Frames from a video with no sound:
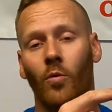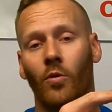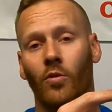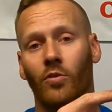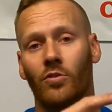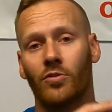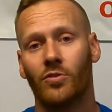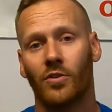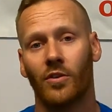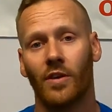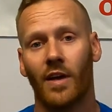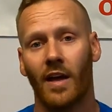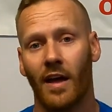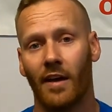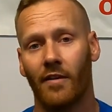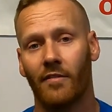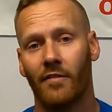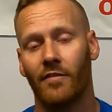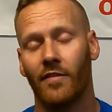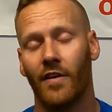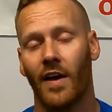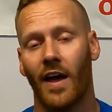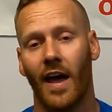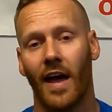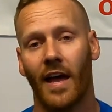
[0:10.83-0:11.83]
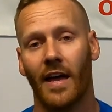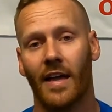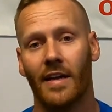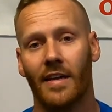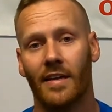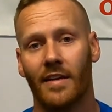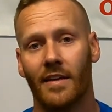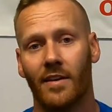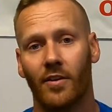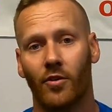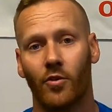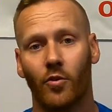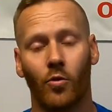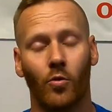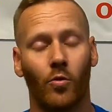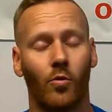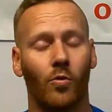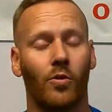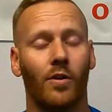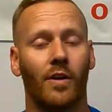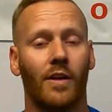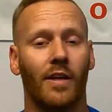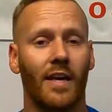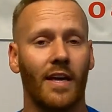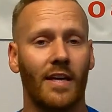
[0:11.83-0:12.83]
we also have a
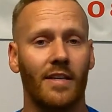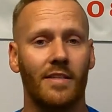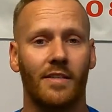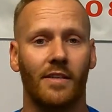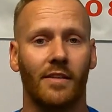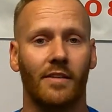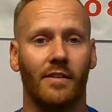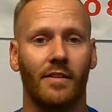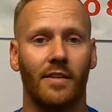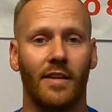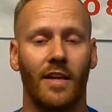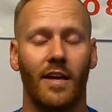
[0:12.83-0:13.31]
cork gasket.